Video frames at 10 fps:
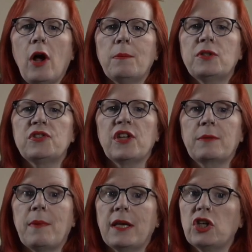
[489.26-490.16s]
options
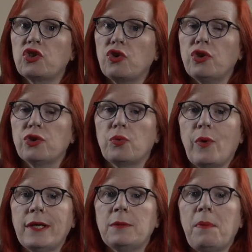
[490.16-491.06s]
like making sure your
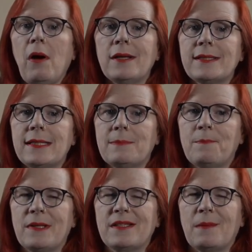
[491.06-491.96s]
direct deposit
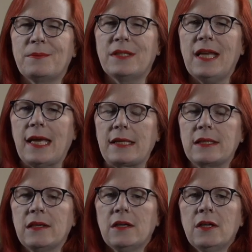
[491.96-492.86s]
is up to
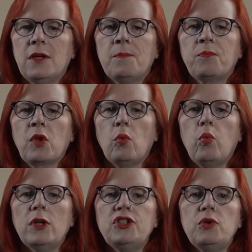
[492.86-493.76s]
date.
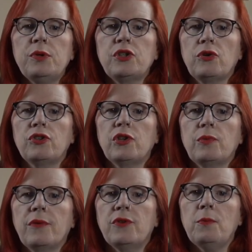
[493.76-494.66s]
Once you return to the
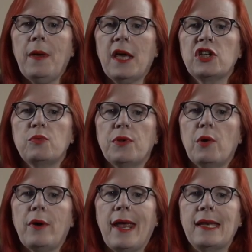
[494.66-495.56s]
review page
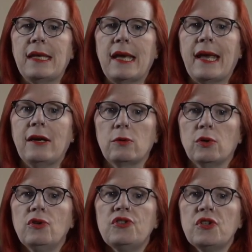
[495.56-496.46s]
without any
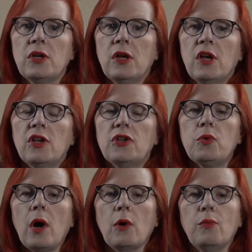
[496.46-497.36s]
errors,
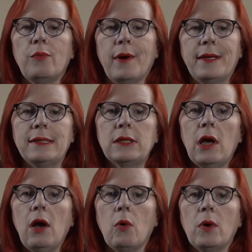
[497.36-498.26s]
you are ready to
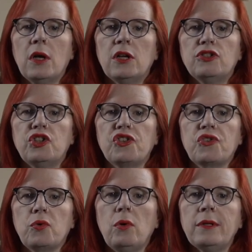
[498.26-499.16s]
go. Just
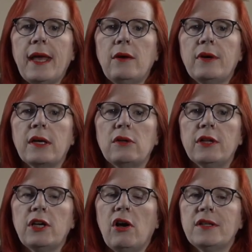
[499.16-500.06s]
scroll down and
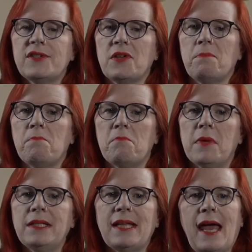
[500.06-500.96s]
click on
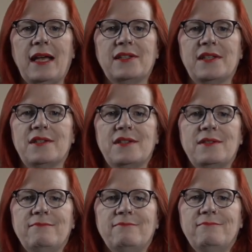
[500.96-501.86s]
Submit
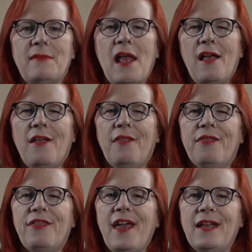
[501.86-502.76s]
Taxes.
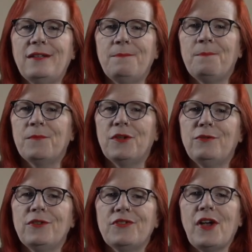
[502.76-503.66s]
Then
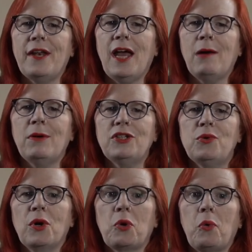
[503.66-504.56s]
you decide how much
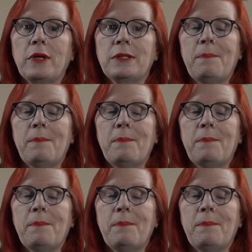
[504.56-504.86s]
you are going to